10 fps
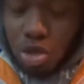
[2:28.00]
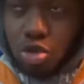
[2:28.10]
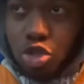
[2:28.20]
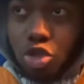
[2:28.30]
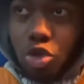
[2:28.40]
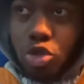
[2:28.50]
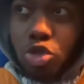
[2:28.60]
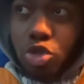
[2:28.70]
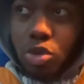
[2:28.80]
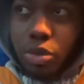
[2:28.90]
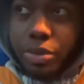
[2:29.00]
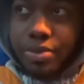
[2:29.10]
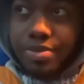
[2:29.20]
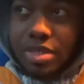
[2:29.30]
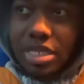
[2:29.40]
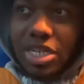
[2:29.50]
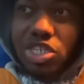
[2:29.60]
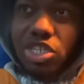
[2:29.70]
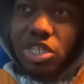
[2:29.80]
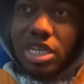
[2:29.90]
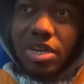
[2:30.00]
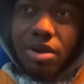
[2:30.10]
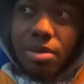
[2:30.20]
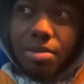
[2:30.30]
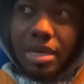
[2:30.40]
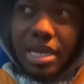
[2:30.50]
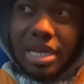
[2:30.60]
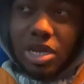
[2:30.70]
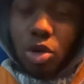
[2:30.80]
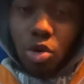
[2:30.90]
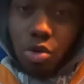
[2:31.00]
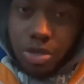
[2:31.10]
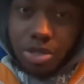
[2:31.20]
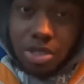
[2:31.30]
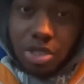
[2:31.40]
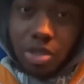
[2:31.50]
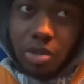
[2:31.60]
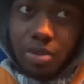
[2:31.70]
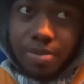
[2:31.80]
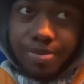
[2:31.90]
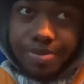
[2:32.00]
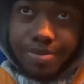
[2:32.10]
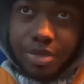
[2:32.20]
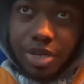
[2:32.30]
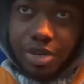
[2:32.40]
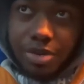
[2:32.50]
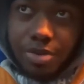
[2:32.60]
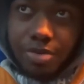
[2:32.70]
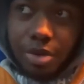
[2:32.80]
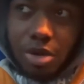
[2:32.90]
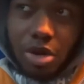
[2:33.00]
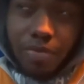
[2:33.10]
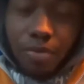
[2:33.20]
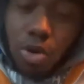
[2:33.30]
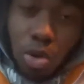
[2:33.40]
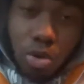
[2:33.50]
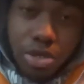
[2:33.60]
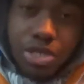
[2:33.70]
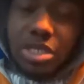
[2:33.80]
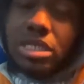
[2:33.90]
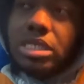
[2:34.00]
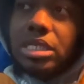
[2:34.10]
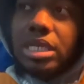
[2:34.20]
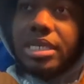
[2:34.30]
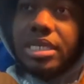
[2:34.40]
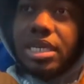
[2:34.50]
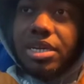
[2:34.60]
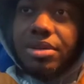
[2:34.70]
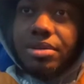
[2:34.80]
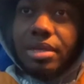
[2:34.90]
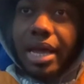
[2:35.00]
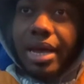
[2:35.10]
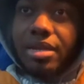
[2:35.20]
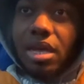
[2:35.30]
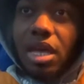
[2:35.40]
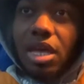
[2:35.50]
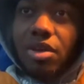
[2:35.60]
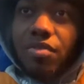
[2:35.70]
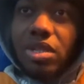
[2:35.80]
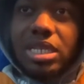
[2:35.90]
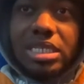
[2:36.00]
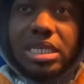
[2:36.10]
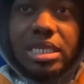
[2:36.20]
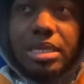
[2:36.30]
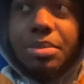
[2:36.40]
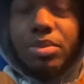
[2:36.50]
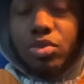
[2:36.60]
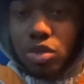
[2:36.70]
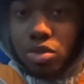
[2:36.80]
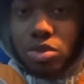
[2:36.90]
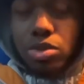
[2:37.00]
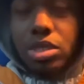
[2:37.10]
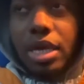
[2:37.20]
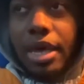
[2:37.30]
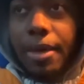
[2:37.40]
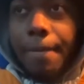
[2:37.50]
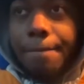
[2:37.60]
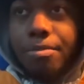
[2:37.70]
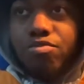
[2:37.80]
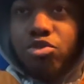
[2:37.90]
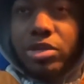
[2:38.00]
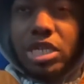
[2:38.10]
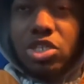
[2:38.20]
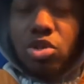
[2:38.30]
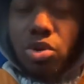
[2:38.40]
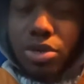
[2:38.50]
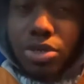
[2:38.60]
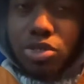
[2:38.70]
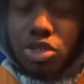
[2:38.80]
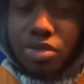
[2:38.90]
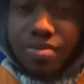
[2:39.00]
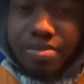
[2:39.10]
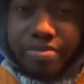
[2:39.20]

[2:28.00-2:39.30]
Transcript: you should also set your year up in quarters. So there are four quarters in a year that realistically people use. So in each quarter, you should